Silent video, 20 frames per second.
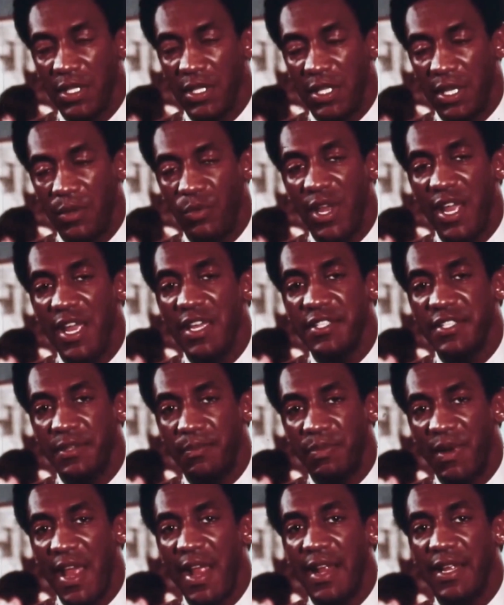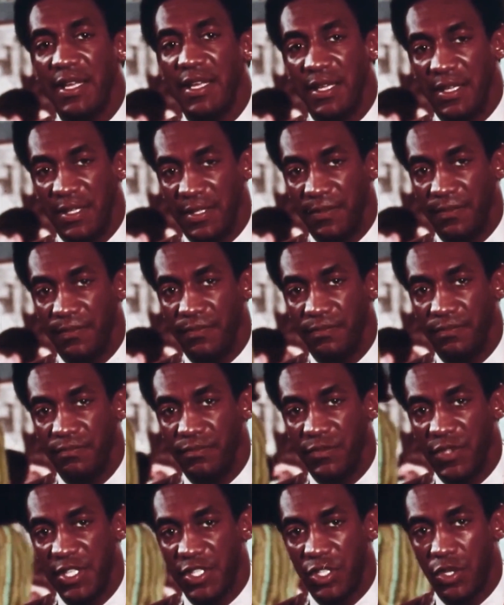Then we asked a black kid,
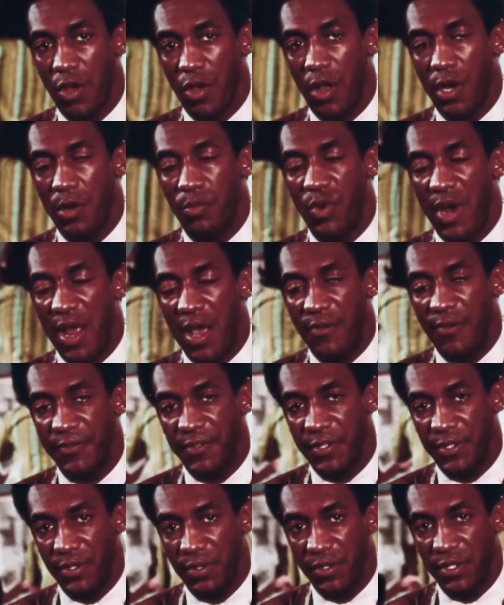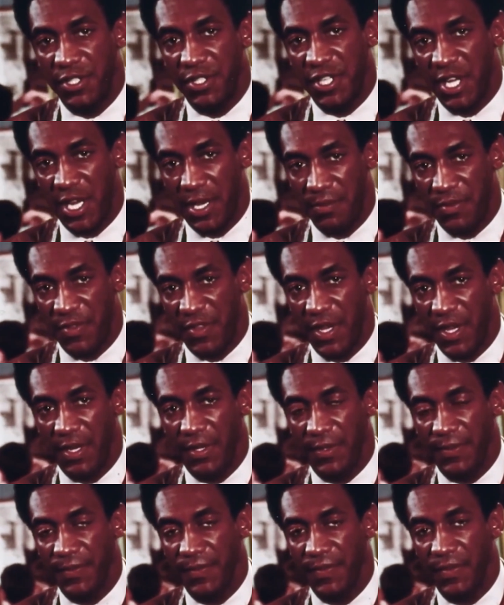let's call him Ralph, to do the same thing.